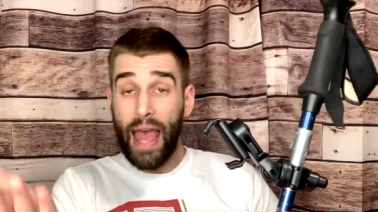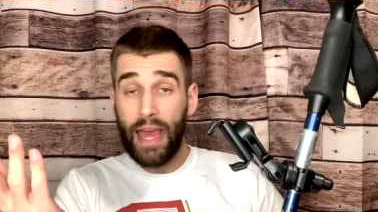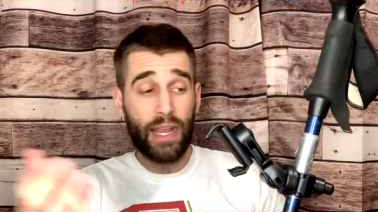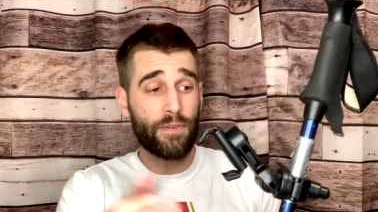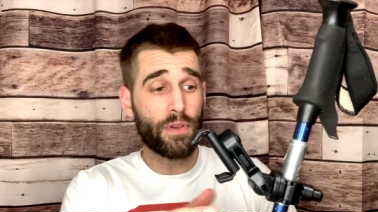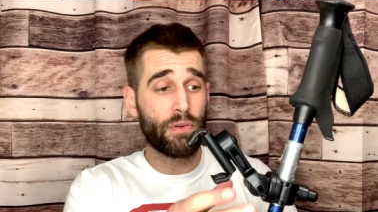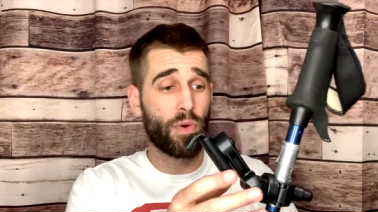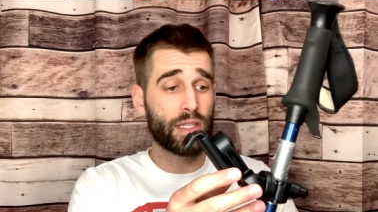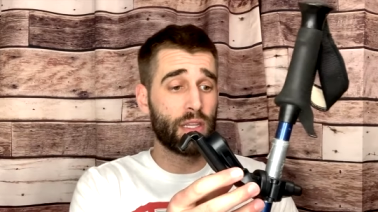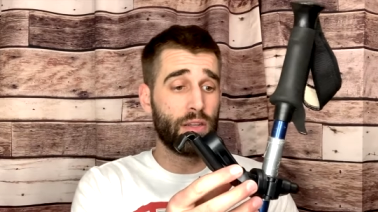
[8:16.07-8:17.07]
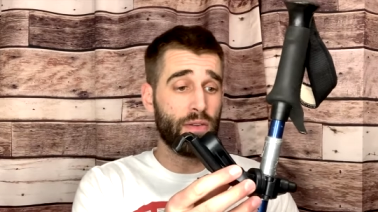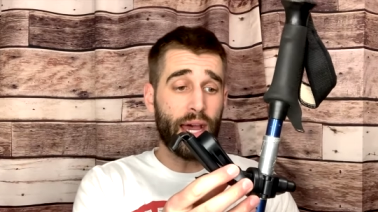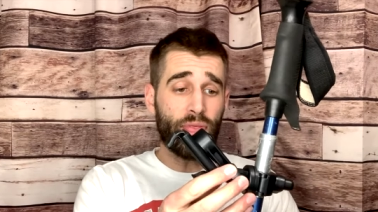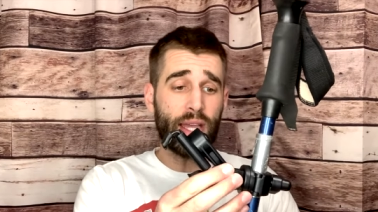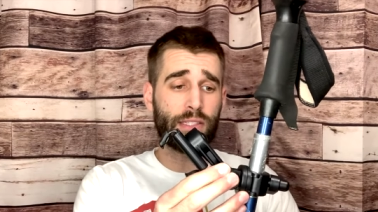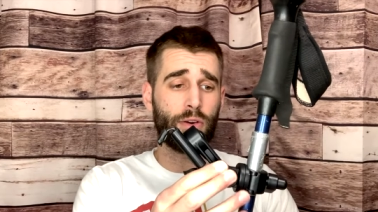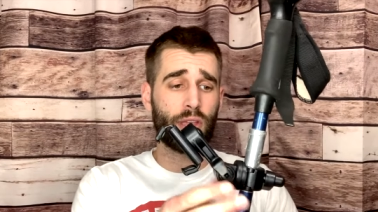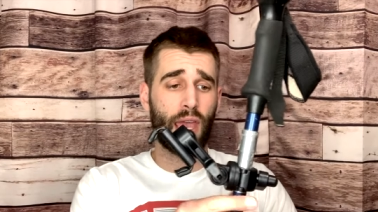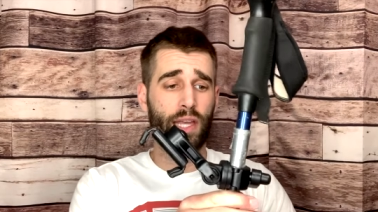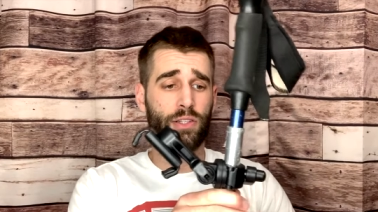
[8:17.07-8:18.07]
And if you want to do that, that's
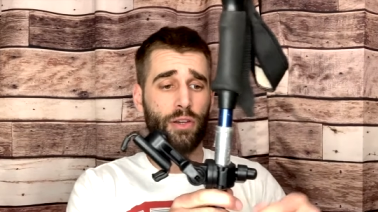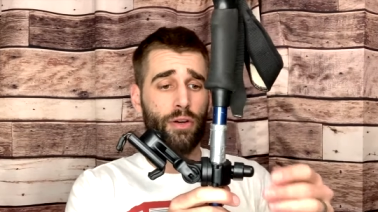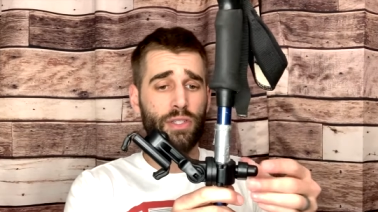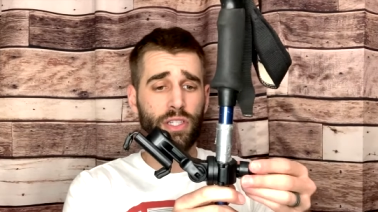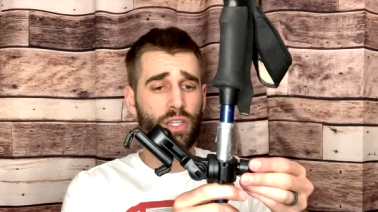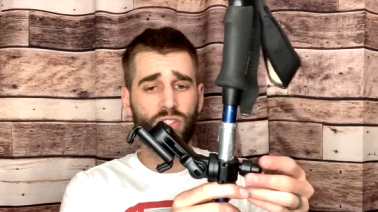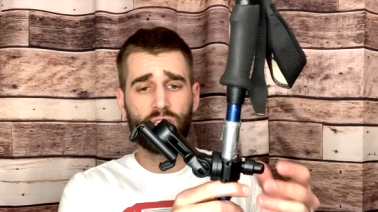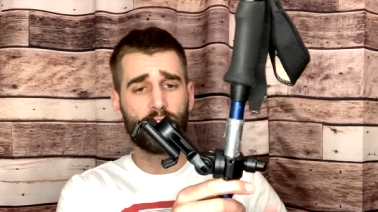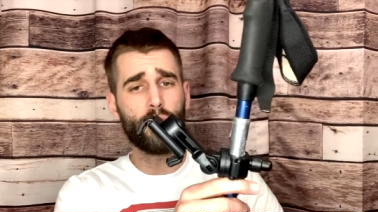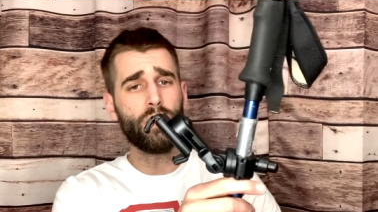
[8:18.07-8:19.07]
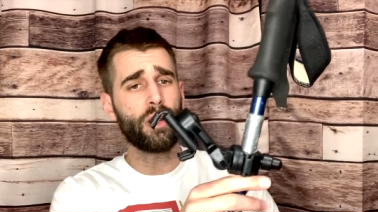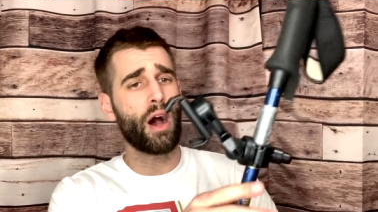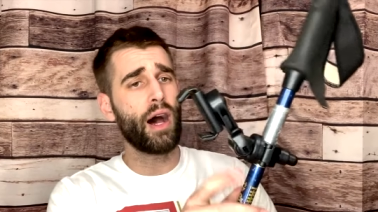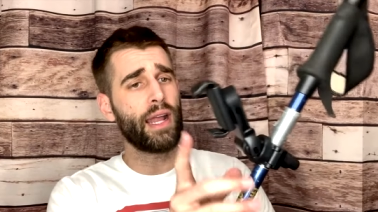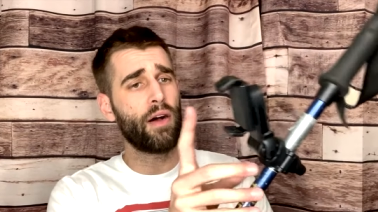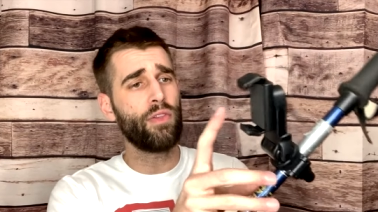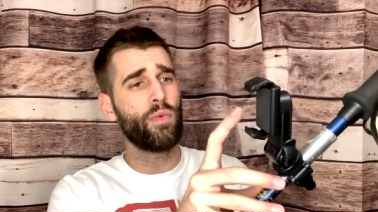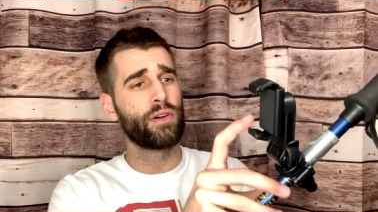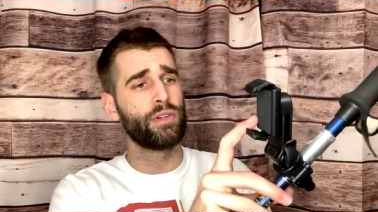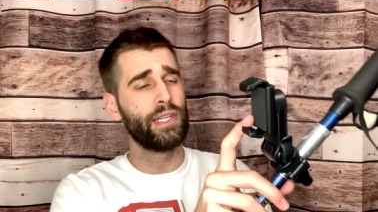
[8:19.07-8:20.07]
okay too. It's just, just you and God out in the
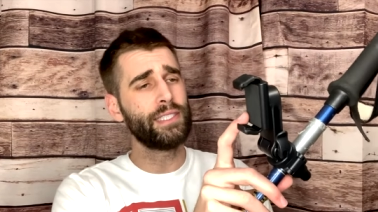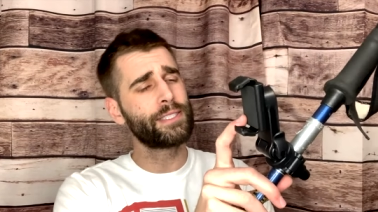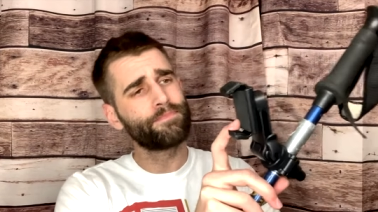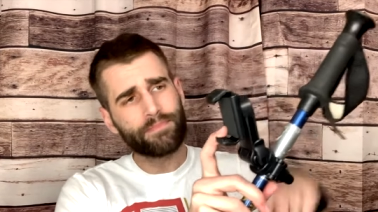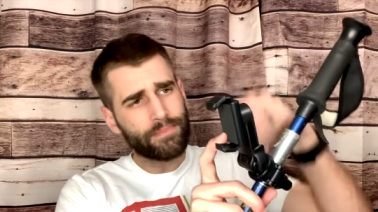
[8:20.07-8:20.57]
wilderness.